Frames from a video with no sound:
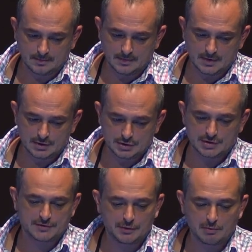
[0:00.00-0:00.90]

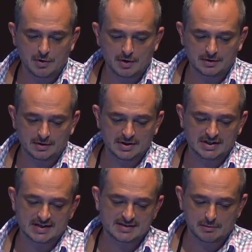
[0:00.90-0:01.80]
just a few words on
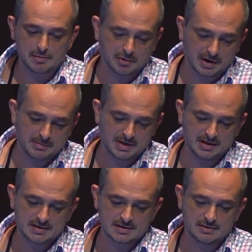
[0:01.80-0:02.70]
NK cell reprogramming.
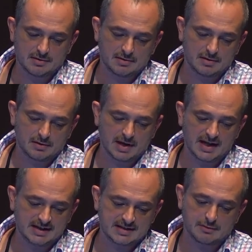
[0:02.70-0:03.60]
So,
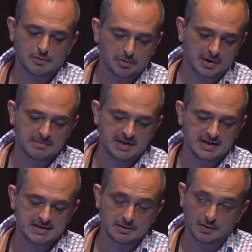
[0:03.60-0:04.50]
NK cell reprogramming
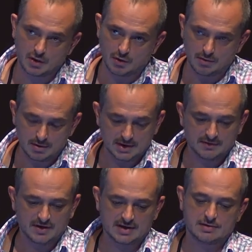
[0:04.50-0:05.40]
is a goal, in
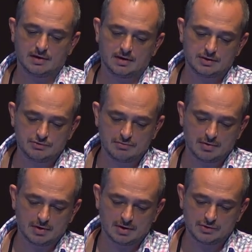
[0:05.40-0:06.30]
fact,
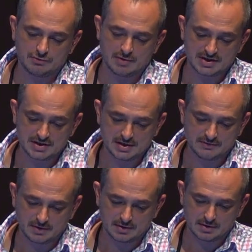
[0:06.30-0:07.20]
to achieve,
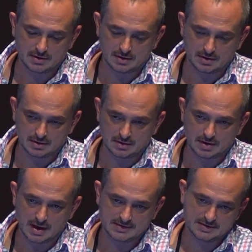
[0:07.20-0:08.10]

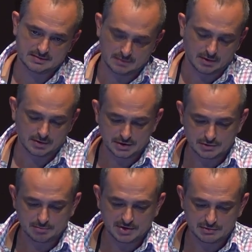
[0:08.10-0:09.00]
according to
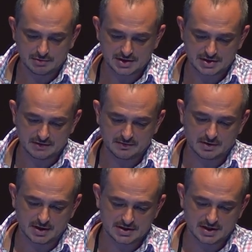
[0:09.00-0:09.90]
me, to achieve
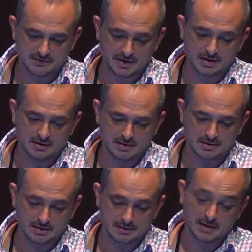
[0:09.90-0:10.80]
HIV
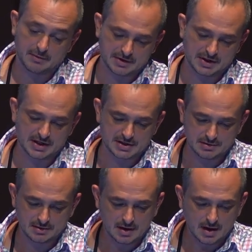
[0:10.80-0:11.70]

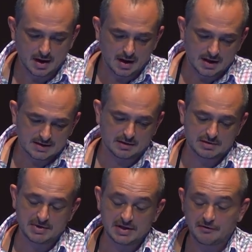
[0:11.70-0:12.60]
eradication. There is
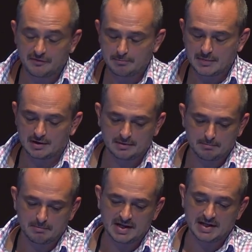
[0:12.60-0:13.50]

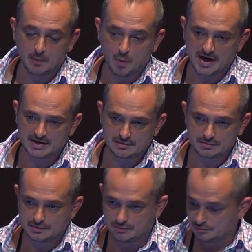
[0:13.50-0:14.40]
many ways
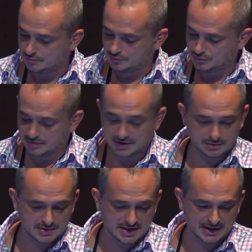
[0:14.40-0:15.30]
to
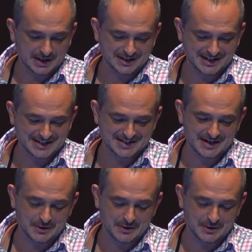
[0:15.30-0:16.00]
induce NK cell